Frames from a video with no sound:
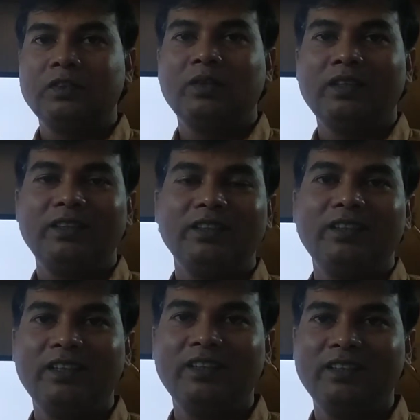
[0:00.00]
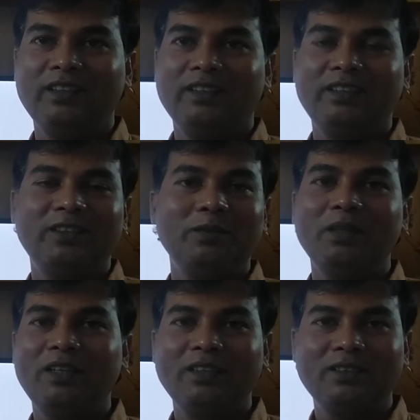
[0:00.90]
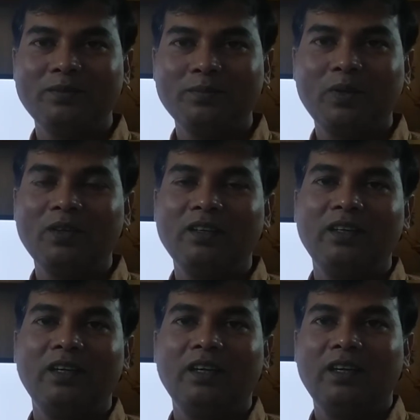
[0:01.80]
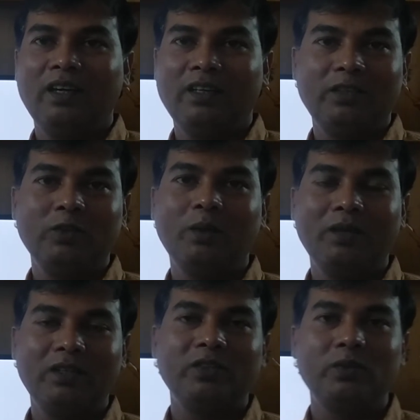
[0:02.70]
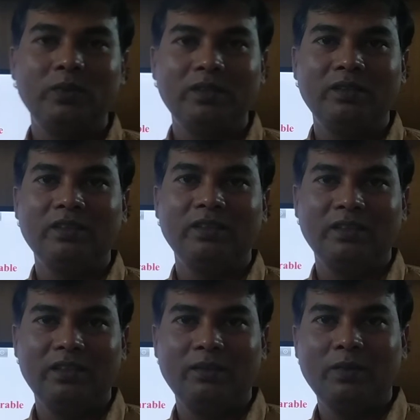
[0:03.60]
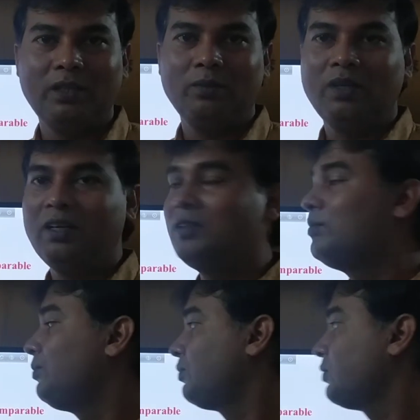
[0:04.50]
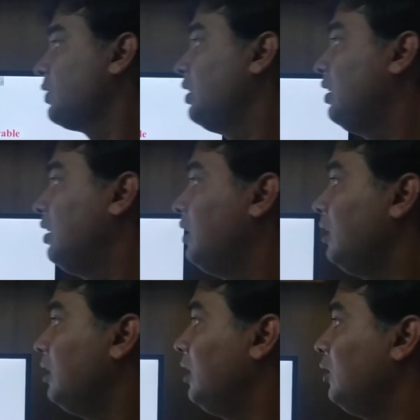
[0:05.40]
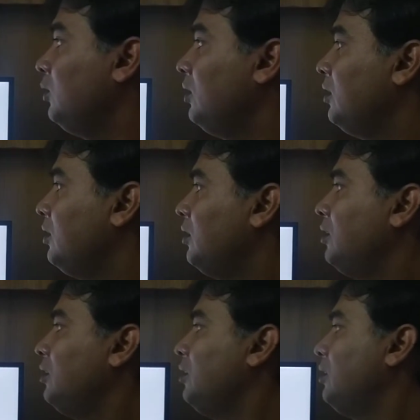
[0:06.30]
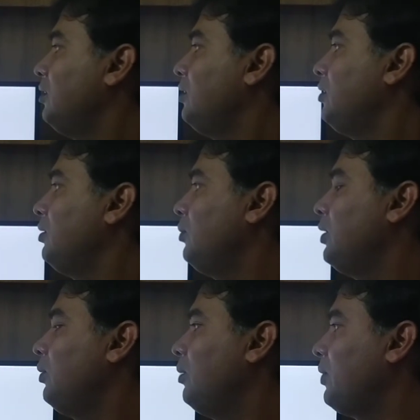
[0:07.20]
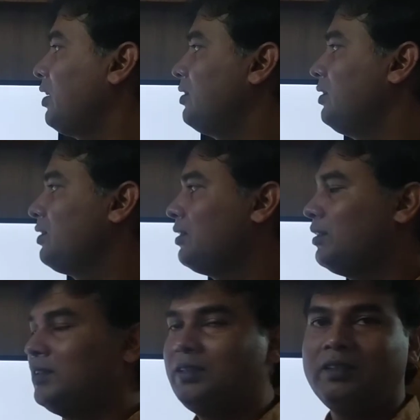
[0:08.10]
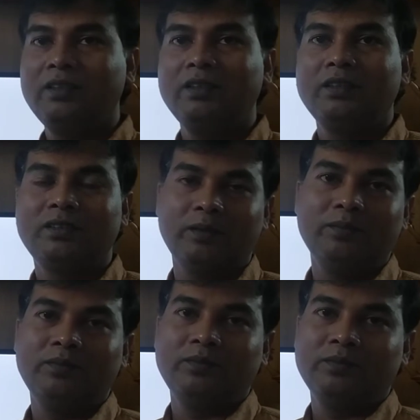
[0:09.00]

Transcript: So, I think this is very simple and you have understood it very well. Now, we will practice some